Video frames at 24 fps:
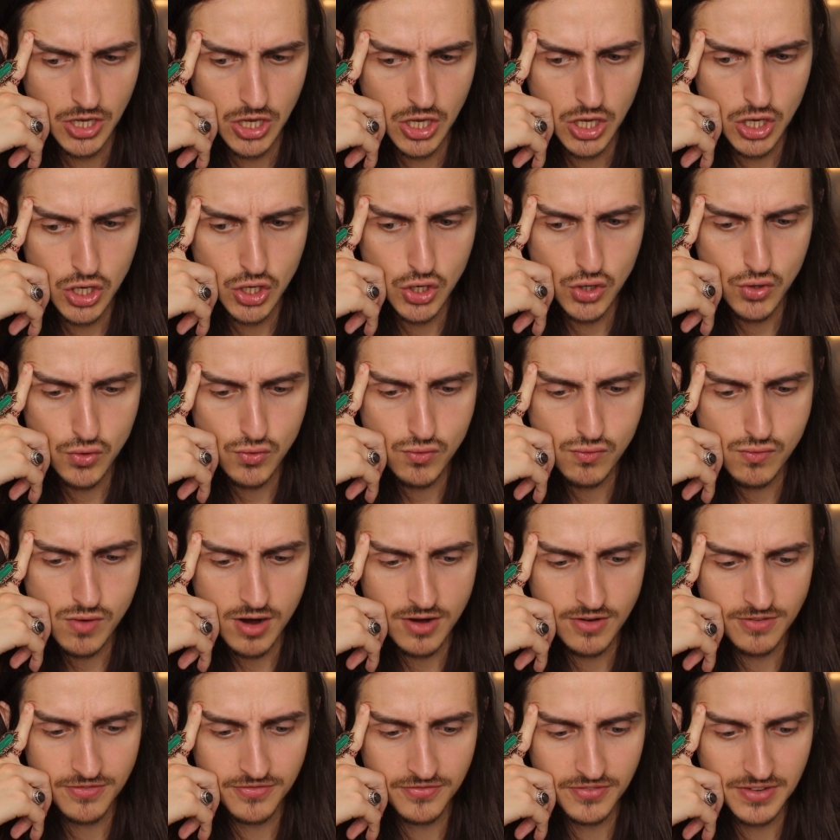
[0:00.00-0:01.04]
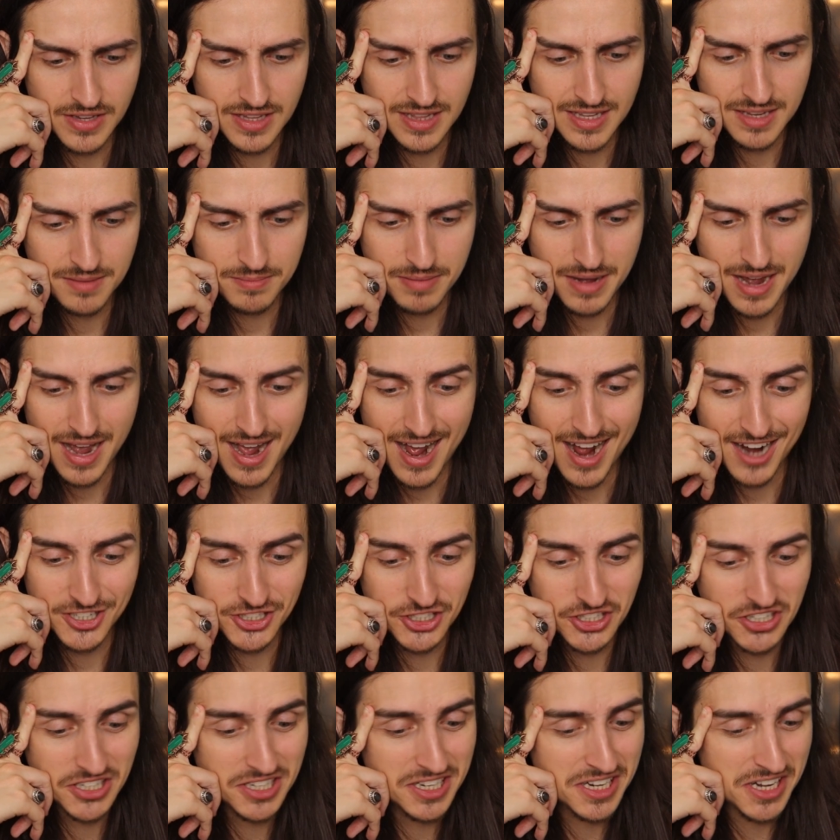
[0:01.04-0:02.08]
You are feeling
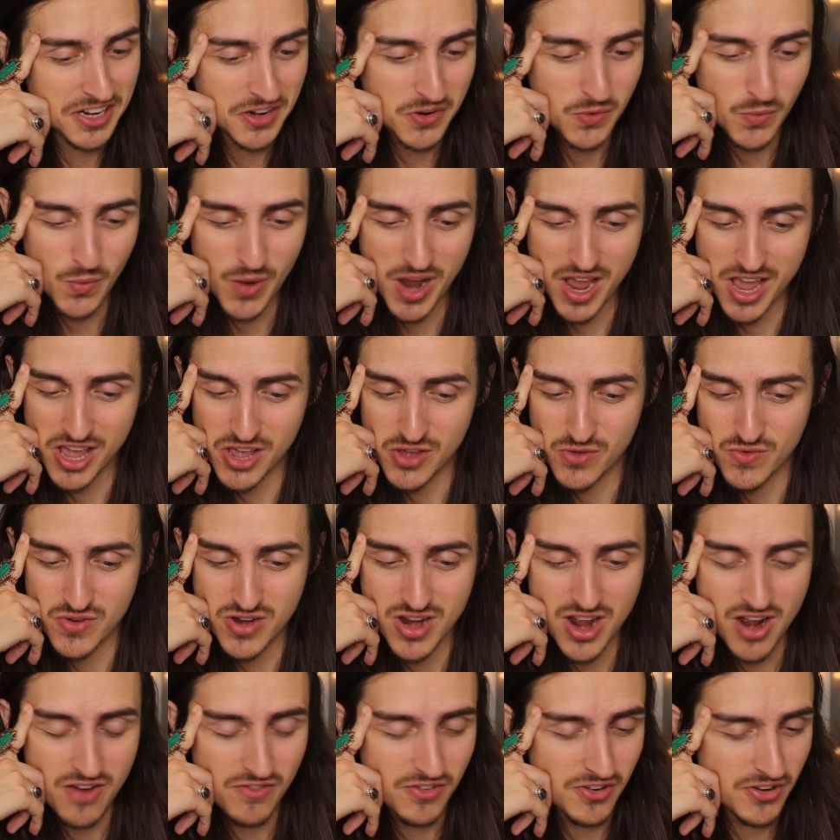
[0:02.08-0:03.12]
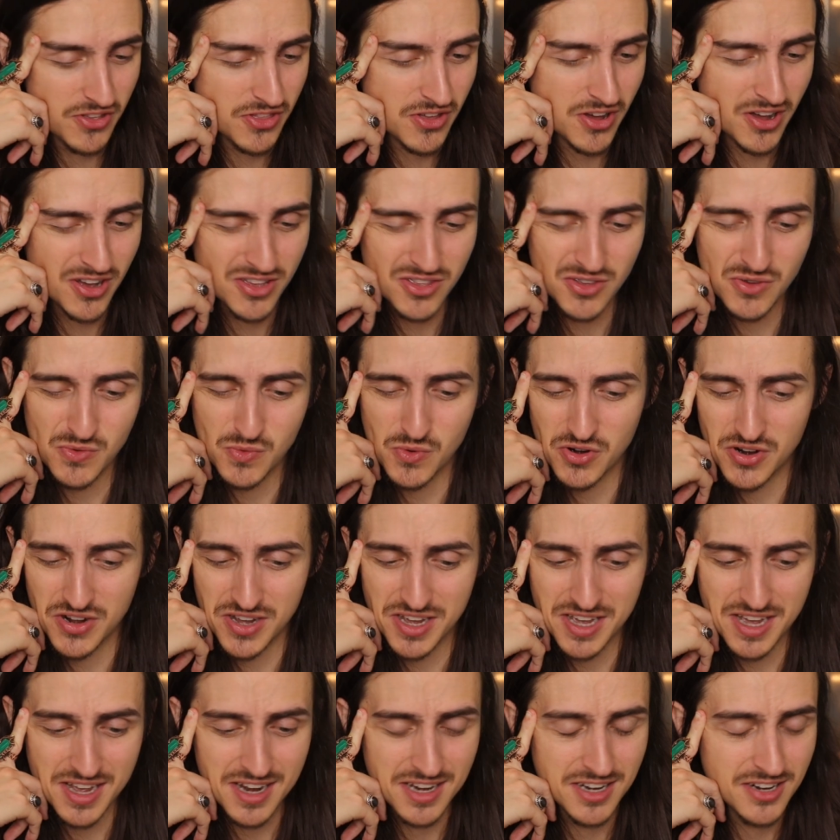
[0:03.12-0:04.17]
passion in a way you never thought you would
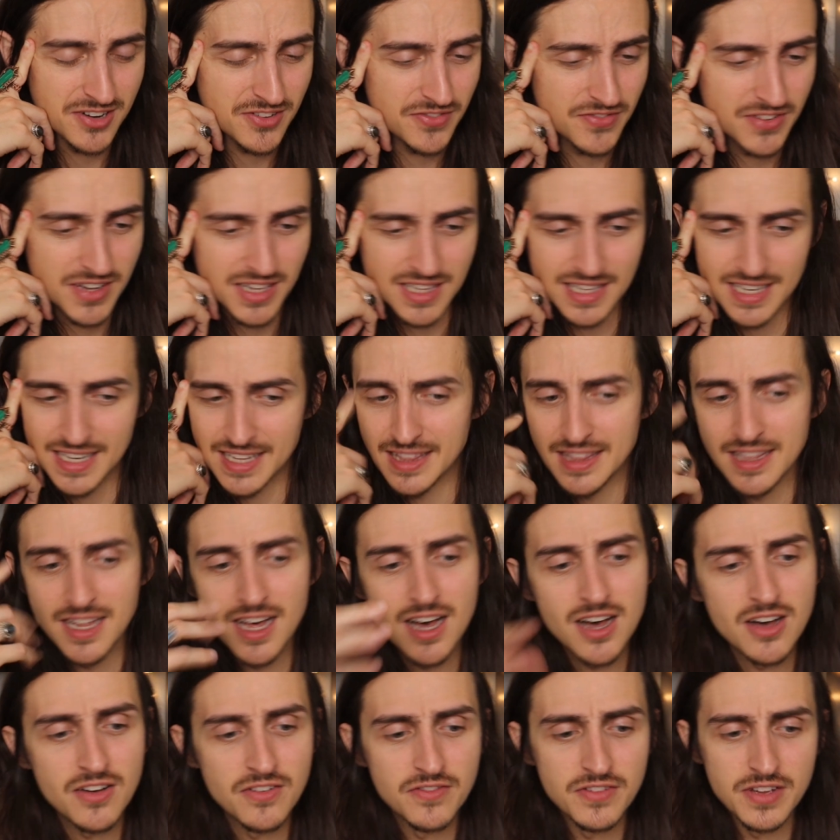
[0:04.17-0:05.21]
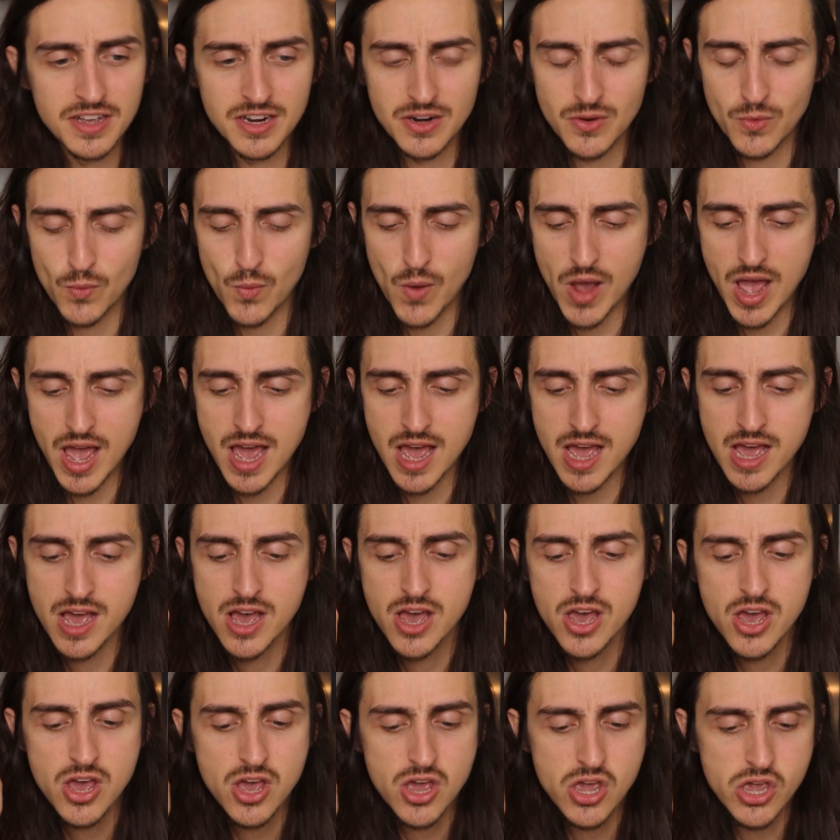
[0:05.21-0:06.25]
again. You're feeling love in a way
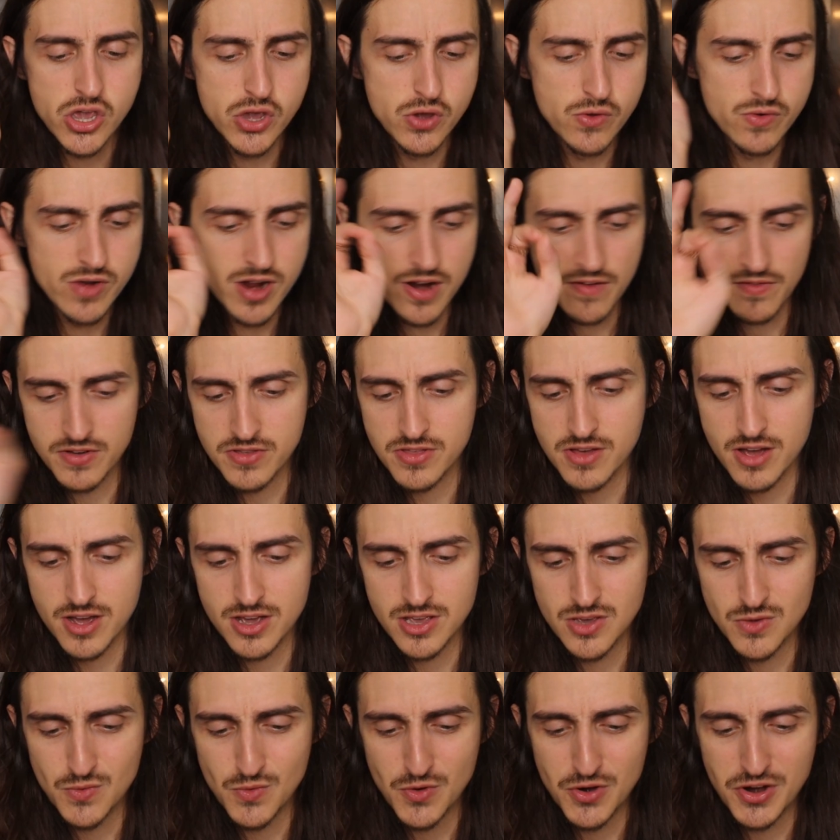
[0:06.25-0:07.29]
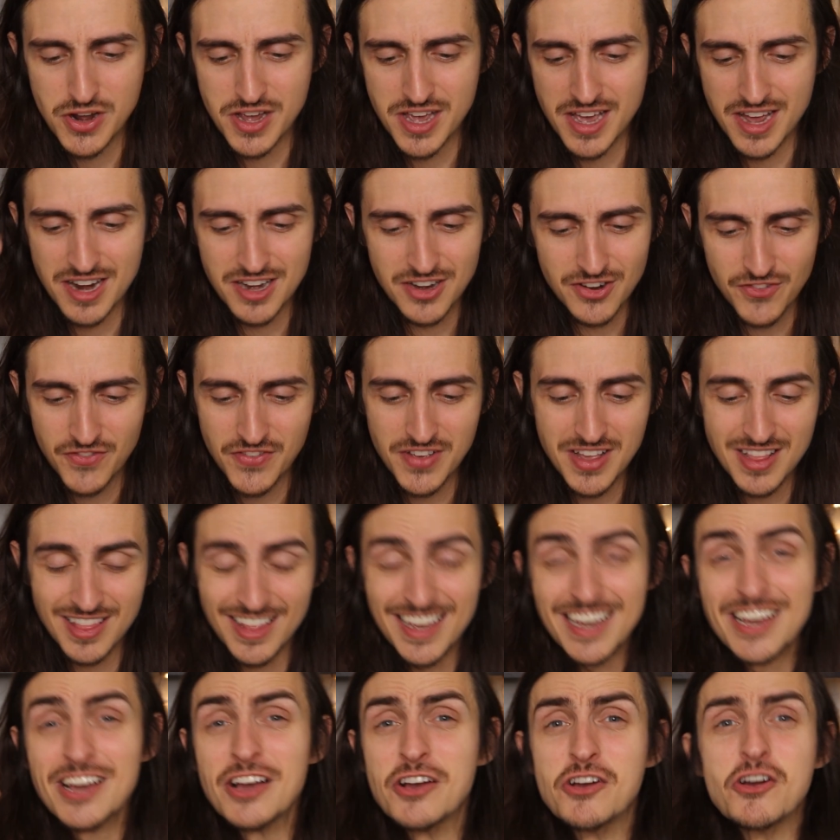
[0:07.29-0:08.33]
you never thought you would again. You're
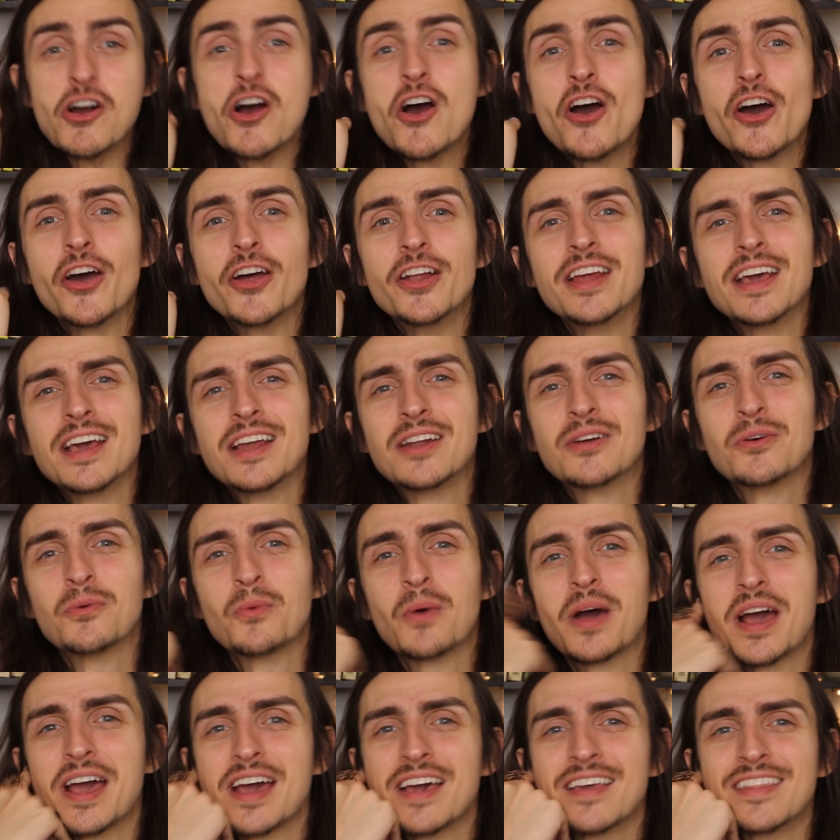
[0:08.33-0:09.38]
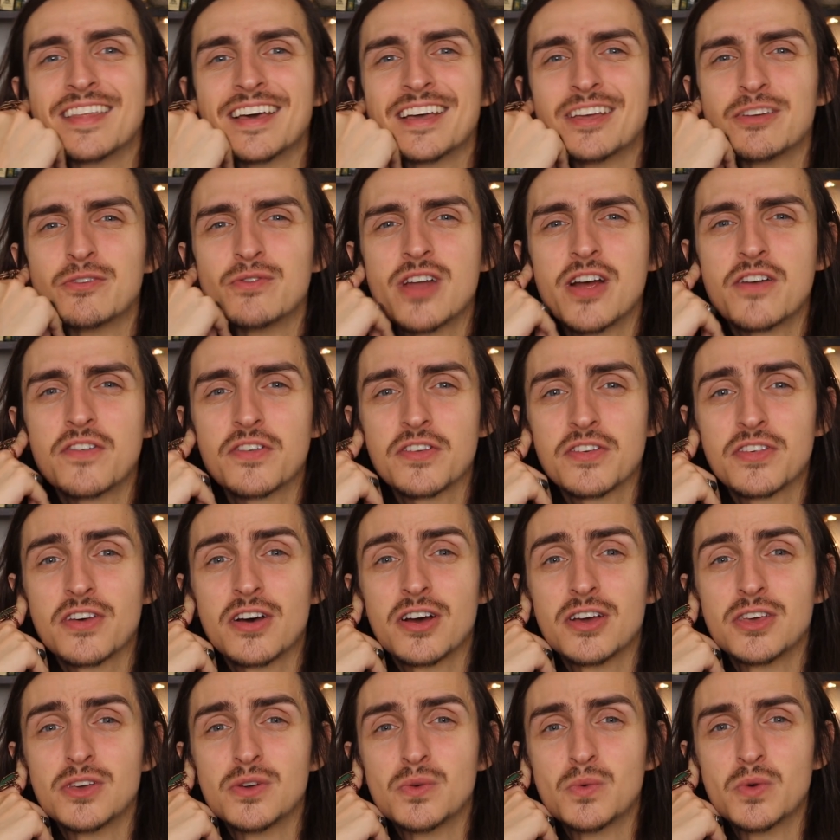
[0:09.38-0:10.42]
feeling good in a way that you never
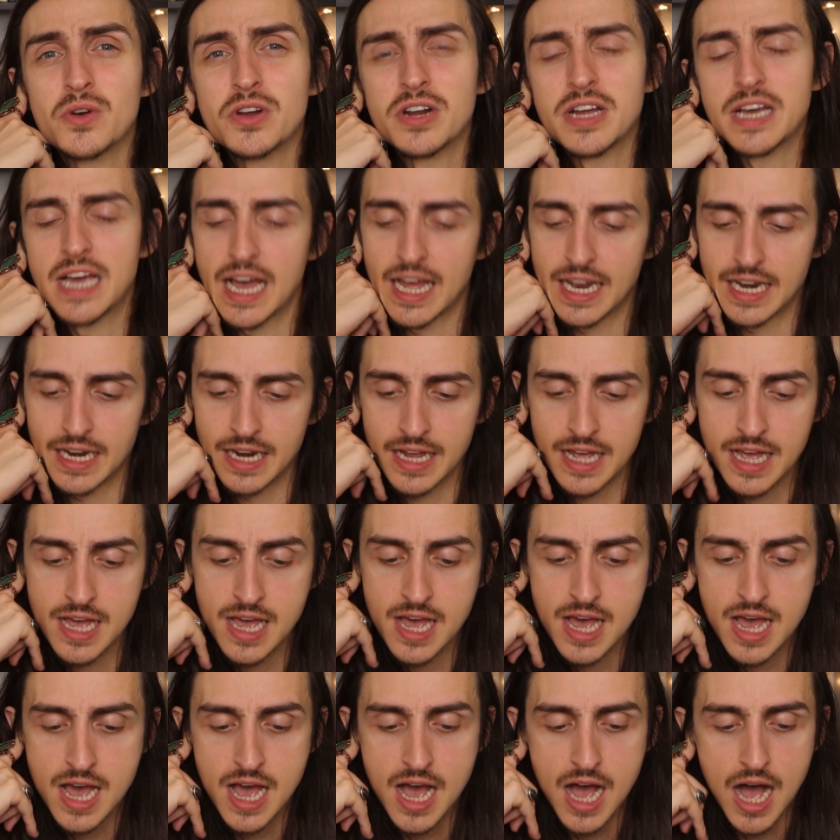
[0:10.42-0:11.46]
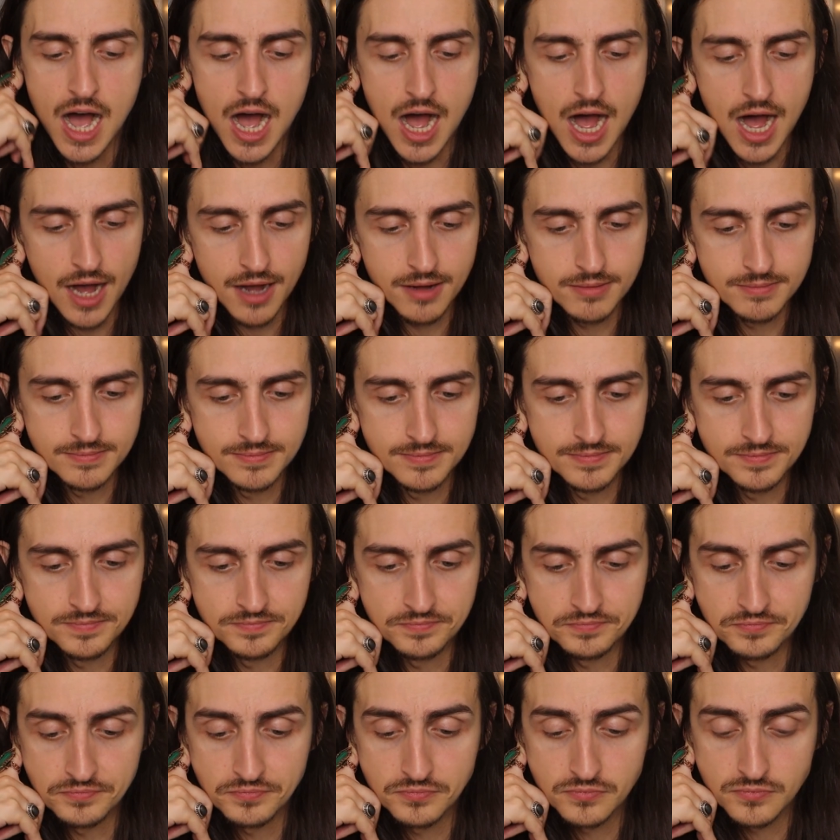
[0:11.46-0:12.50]
thought you would again.
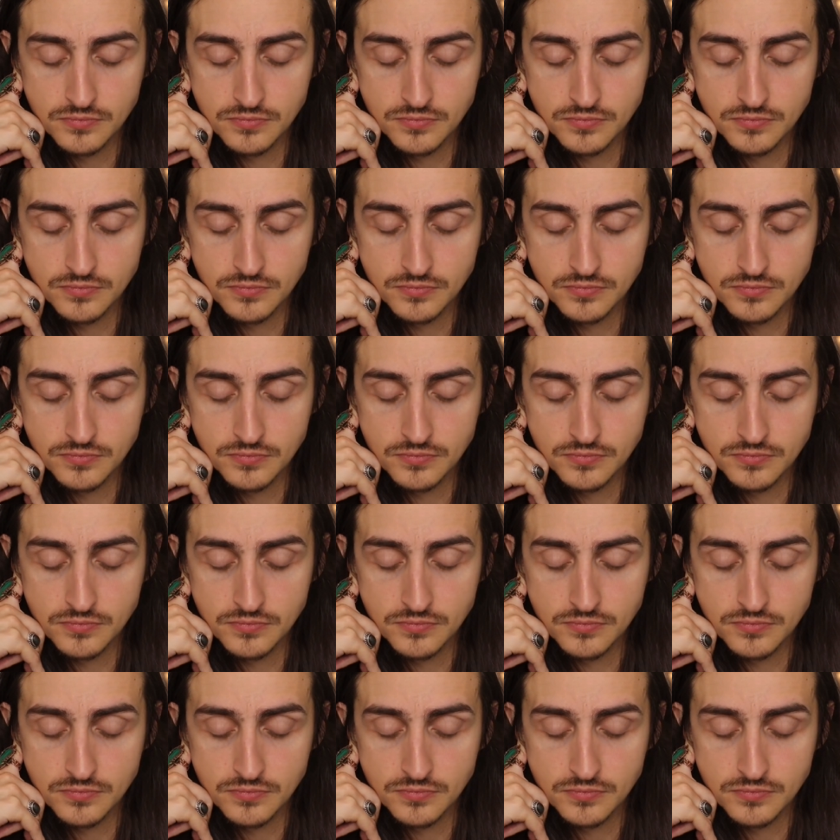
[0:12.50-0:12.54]
Um,